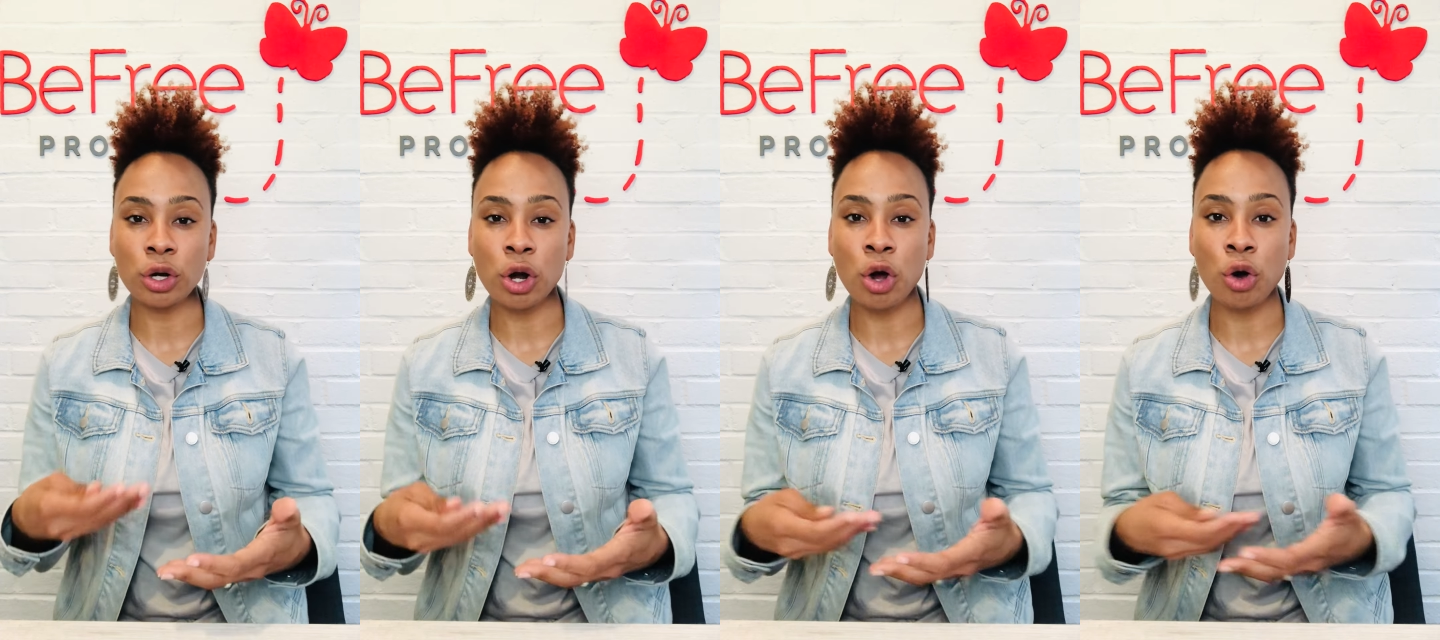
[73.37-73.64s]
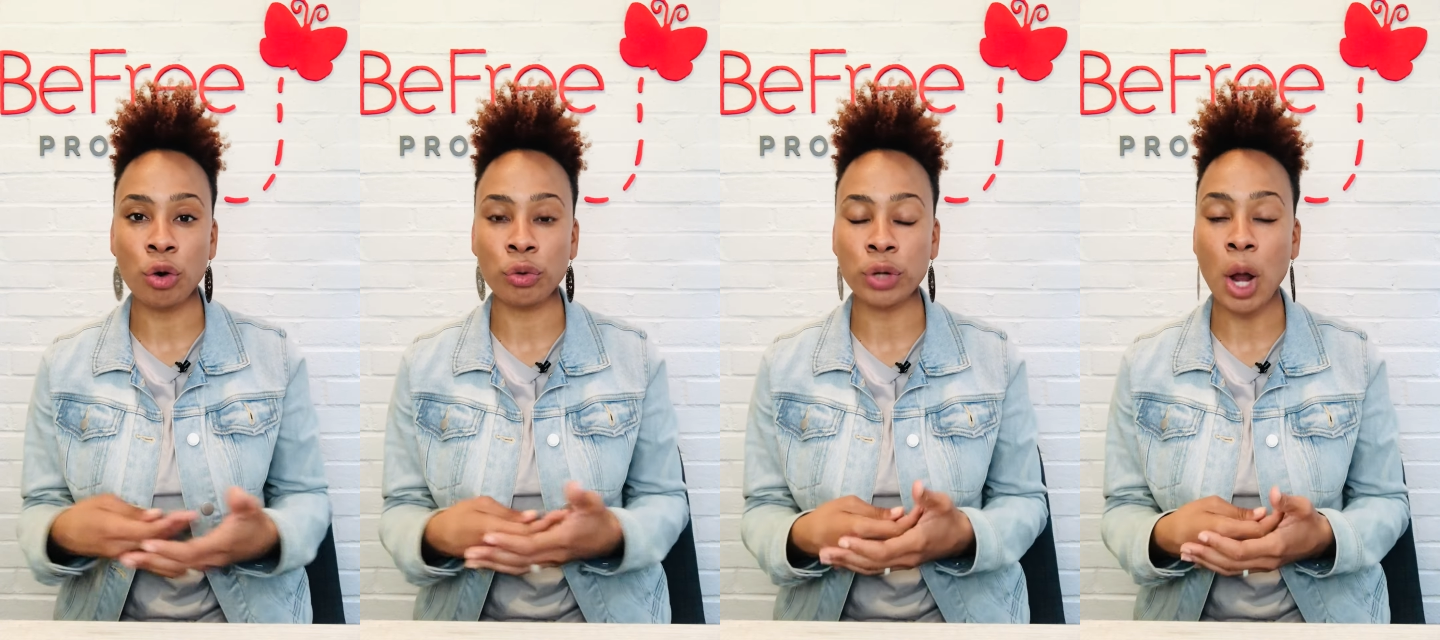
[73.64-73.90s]

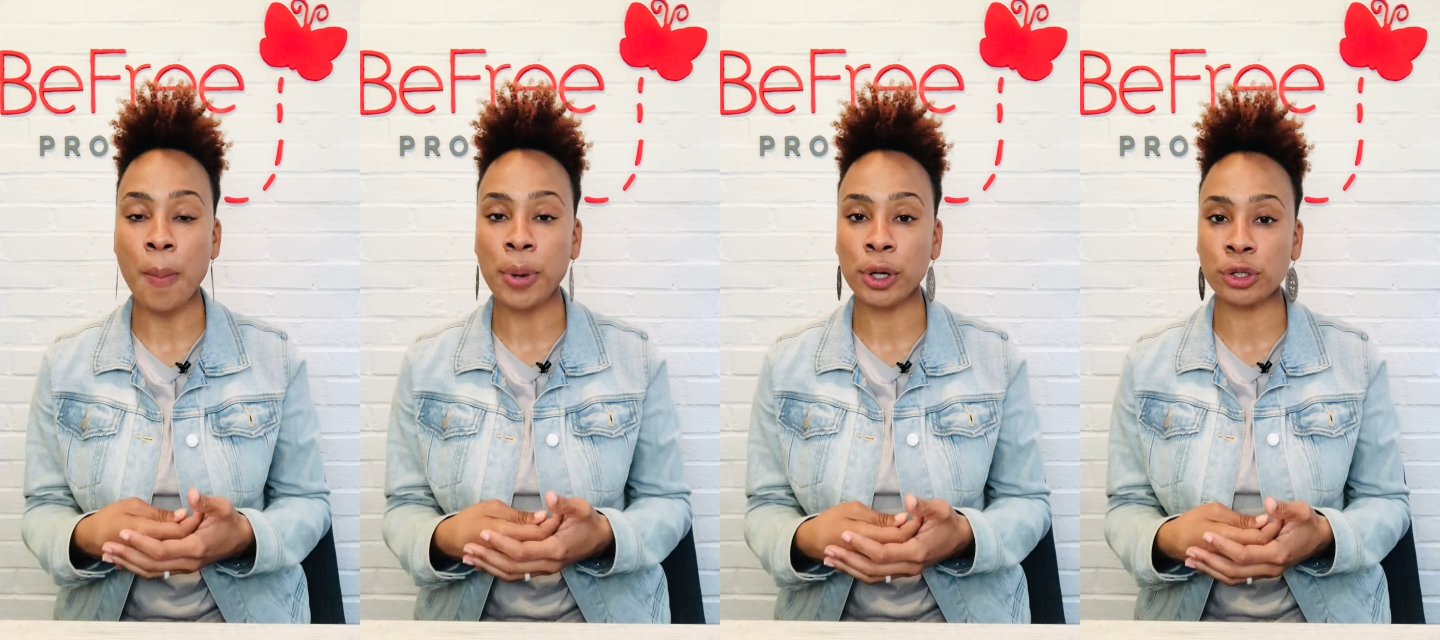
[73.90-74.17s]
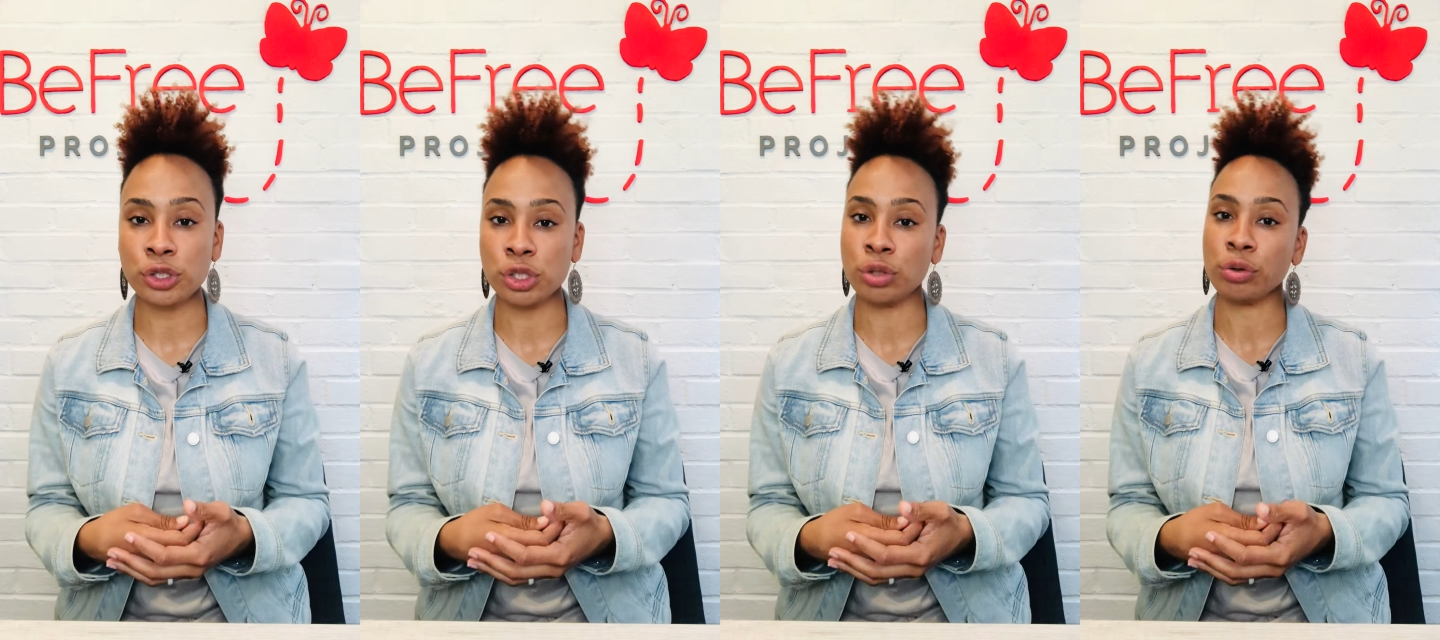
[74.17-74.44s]
own
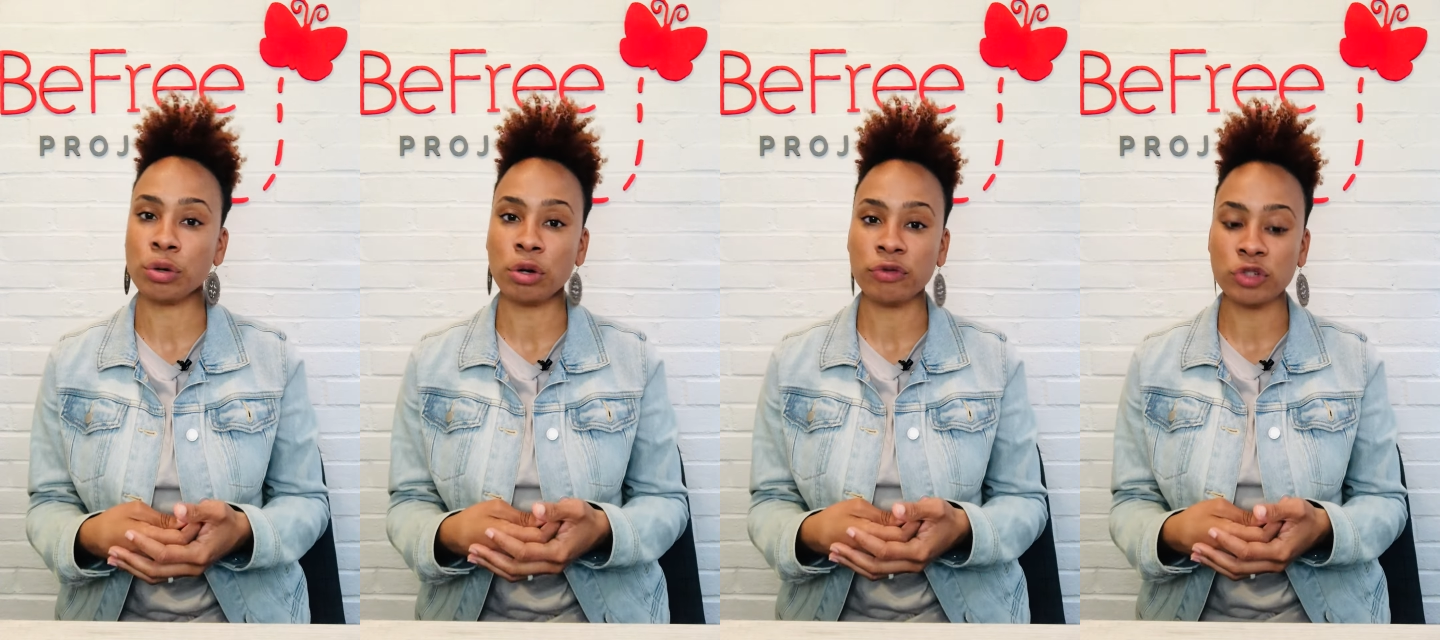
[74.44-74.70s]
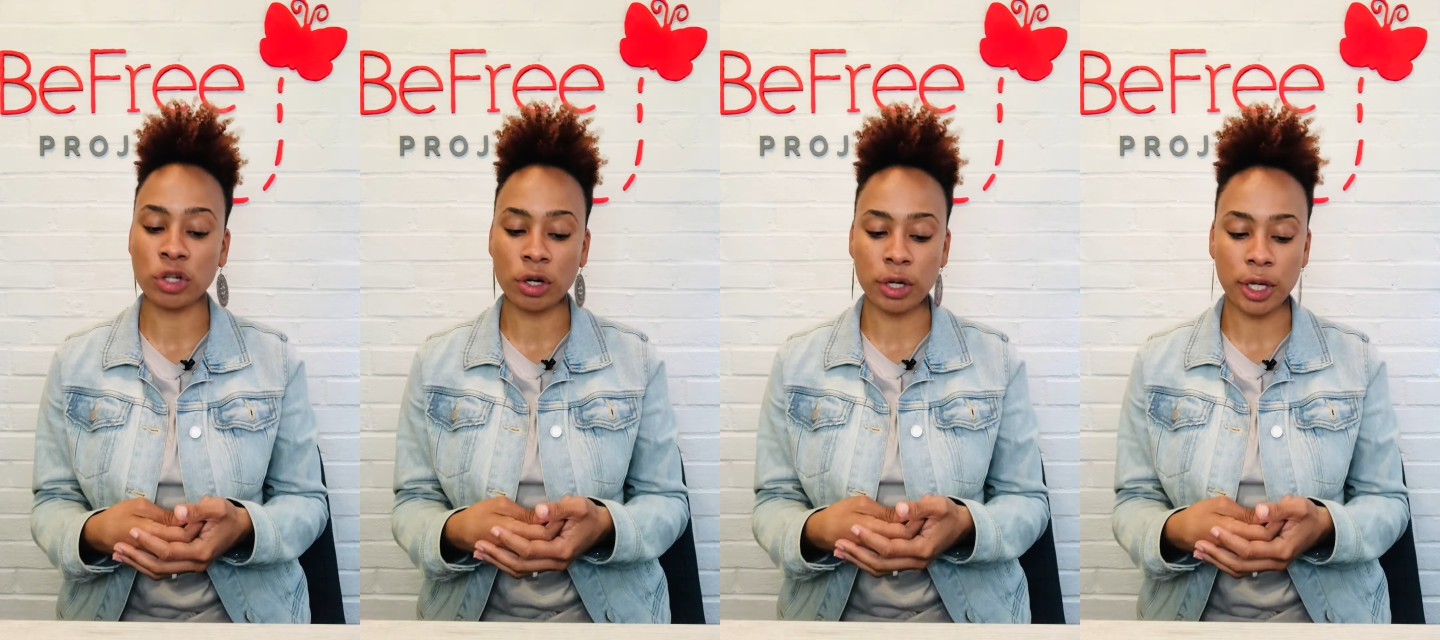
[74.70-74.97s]
personal growth
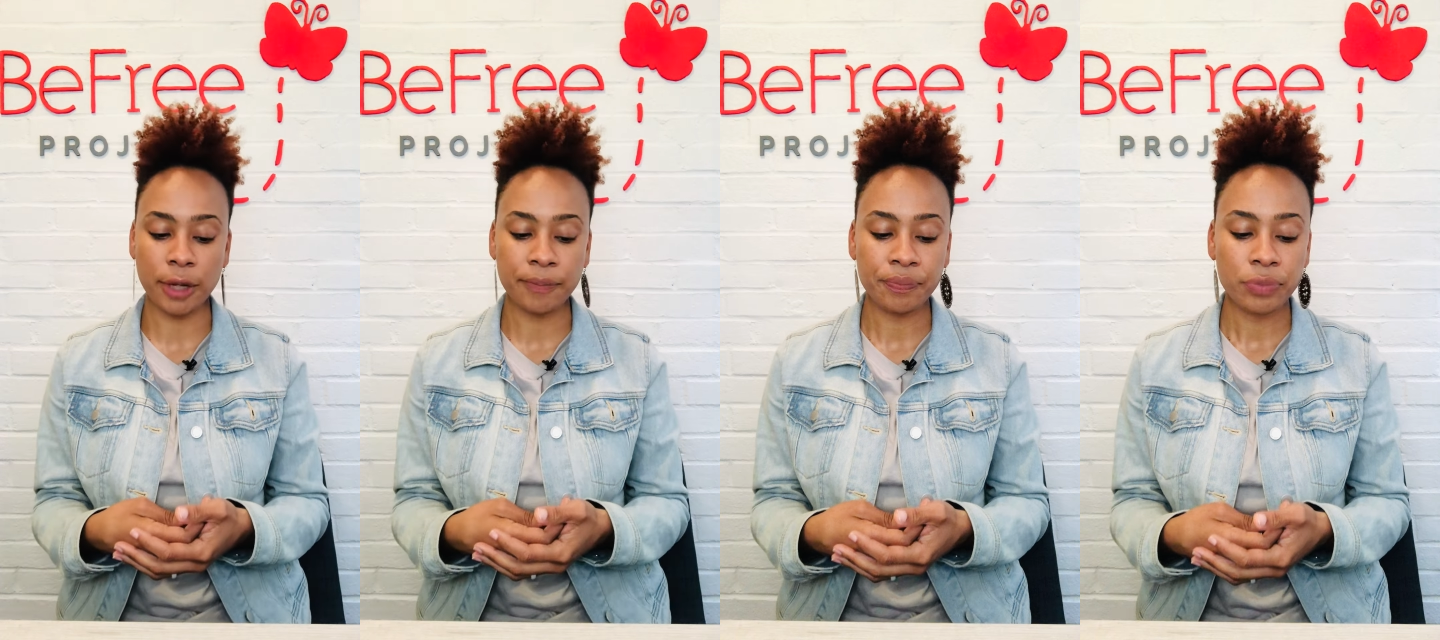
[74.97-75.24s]
journey.